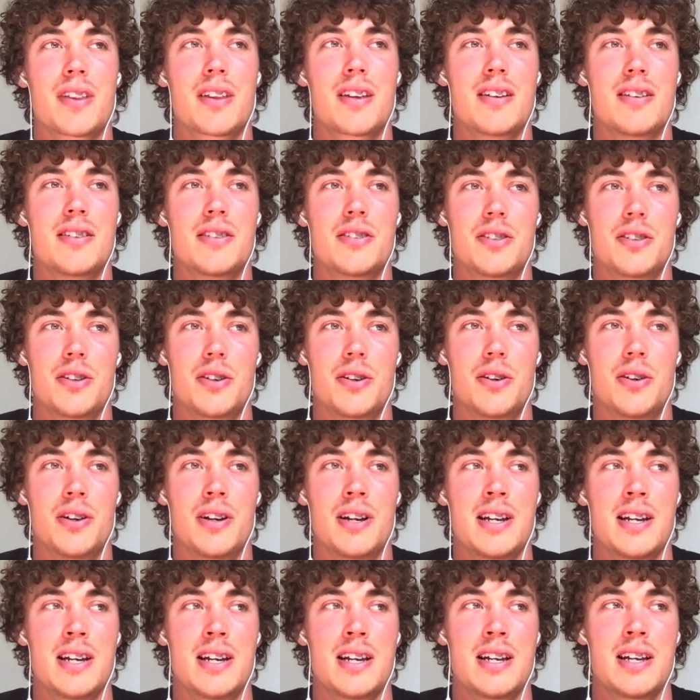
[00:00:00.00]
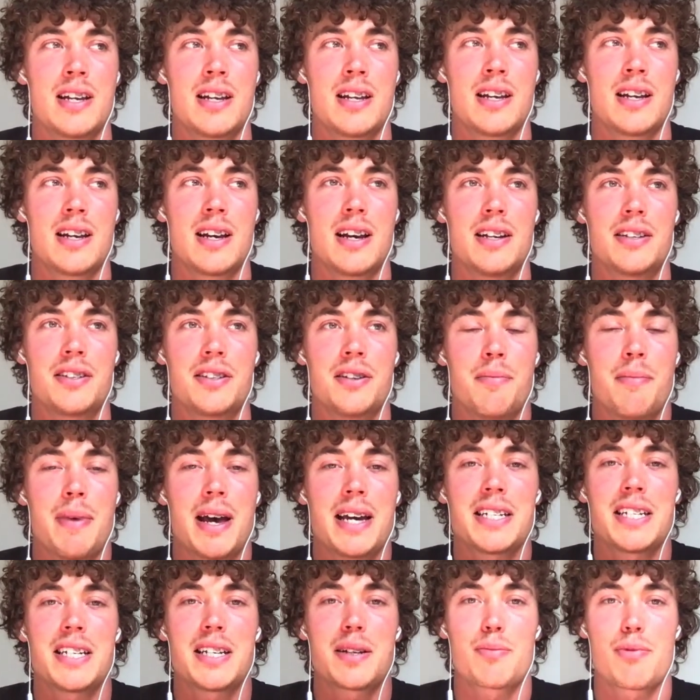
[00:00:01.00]
So a
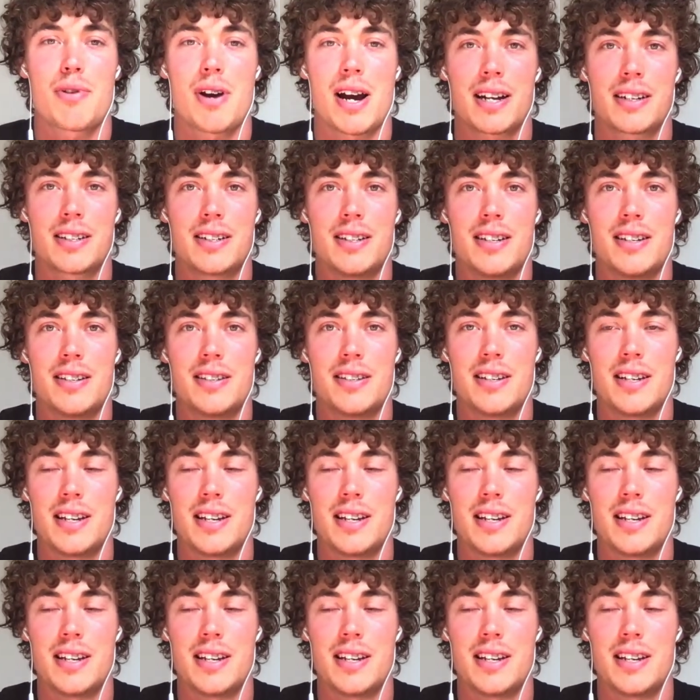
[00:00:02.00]
somatic practice